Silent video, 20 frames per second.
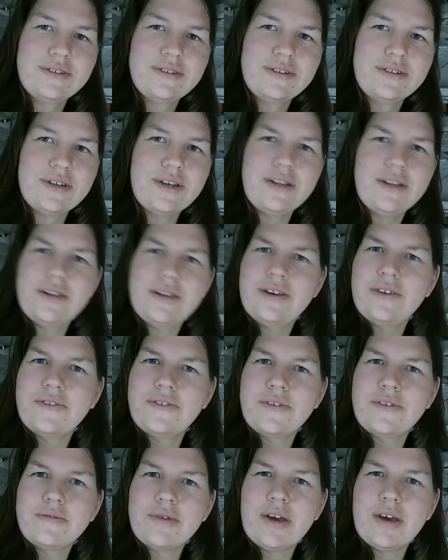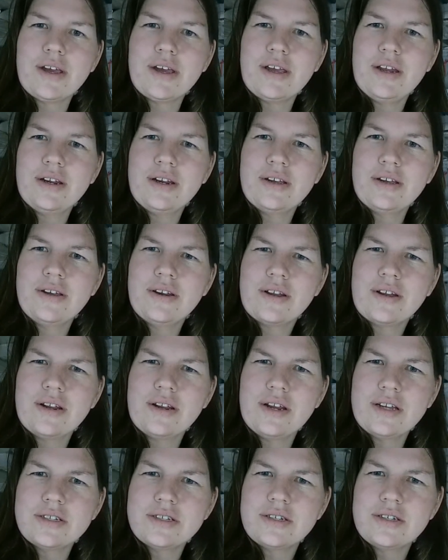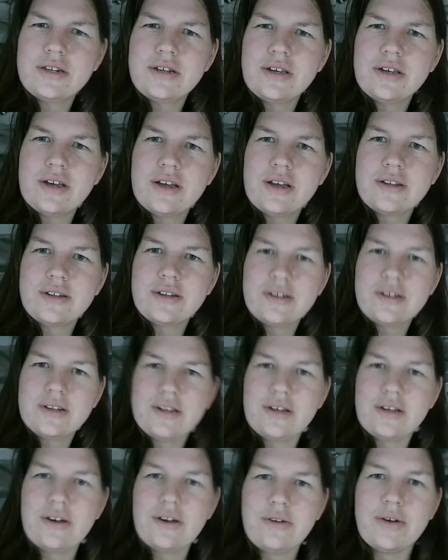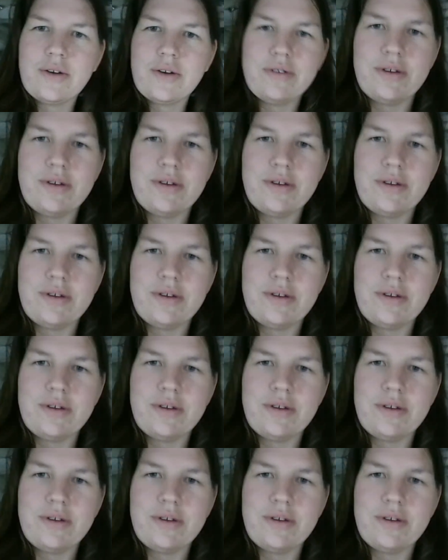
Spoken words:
I don't know if I'm not getting good connection or you guys just... Oh, wait.